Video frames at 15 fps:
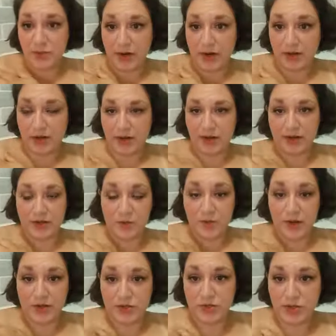
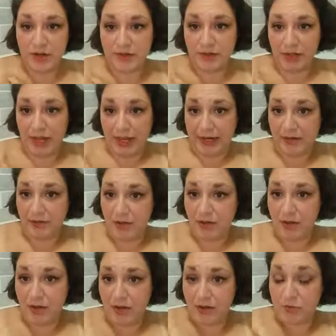Where do you draw the line
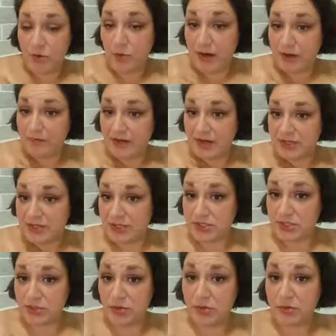on required
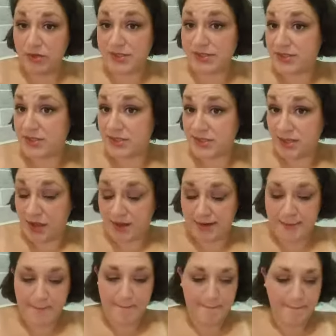vaccination? Who gets to decide?